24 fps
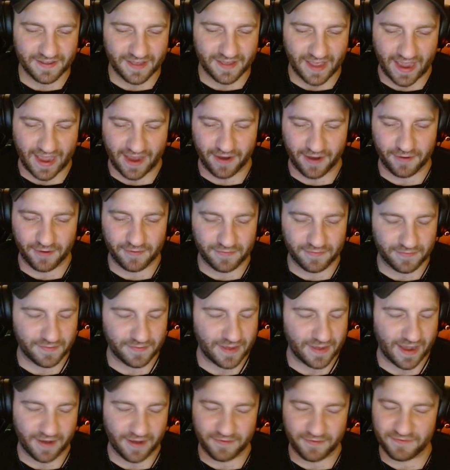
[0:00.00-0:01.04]
how
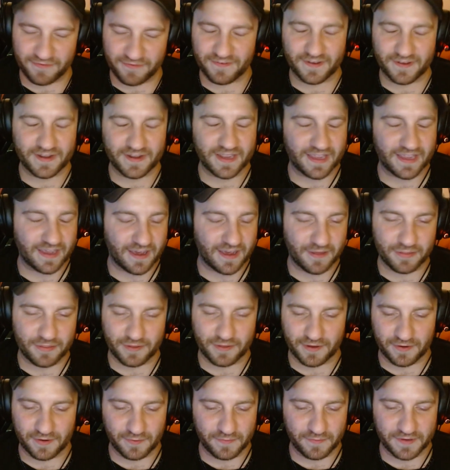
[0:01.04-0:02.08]
funny I
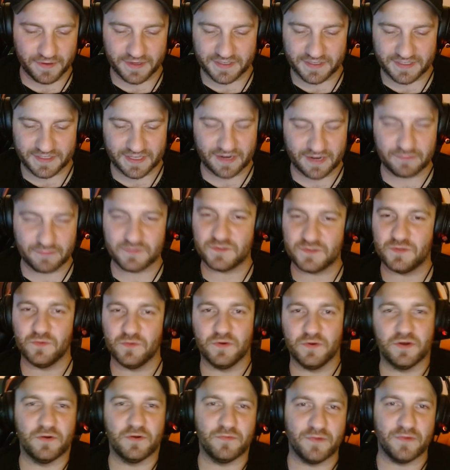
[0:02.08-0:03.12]
thought it was that I was
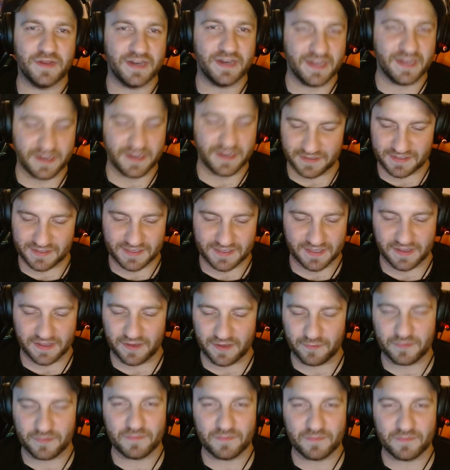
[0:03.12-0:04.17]
doing a redheaded
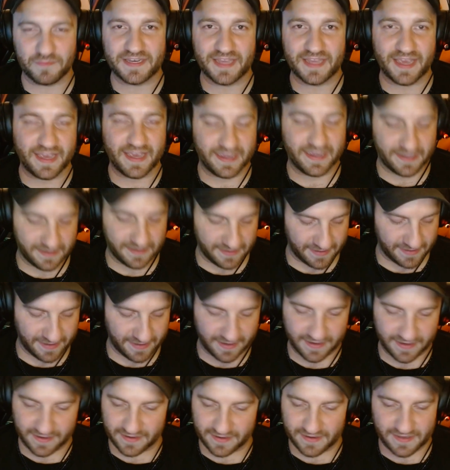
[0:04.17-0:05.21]
slut with my dad,
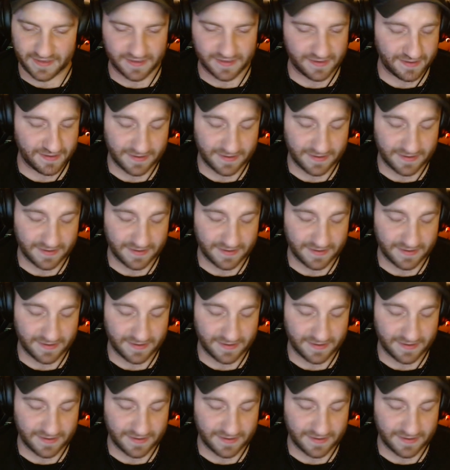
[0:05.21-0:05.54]
and